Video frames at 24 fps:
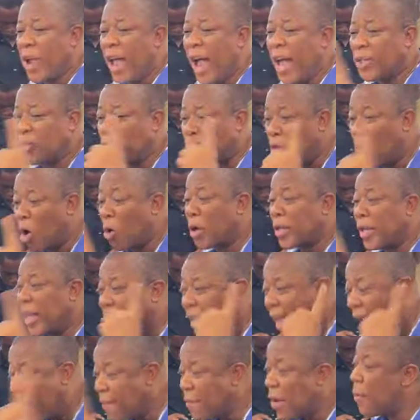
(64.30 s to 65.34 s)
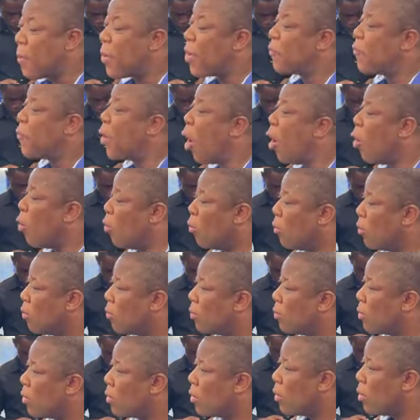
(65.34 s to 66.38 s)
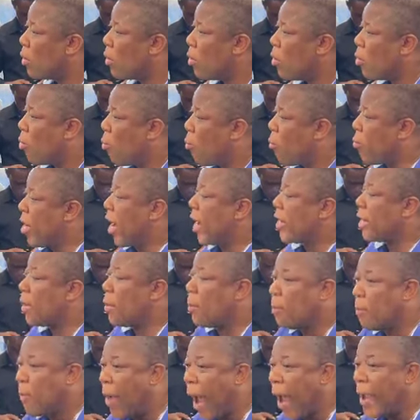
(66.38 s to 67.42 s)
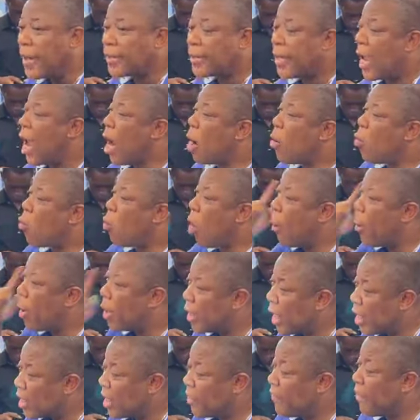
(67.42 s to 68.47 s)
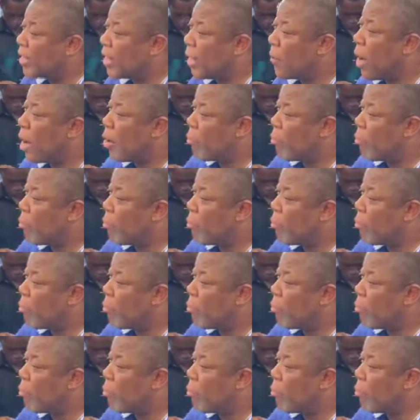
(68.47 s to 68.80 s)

We are stronger than ever before. We are the mighty coalition of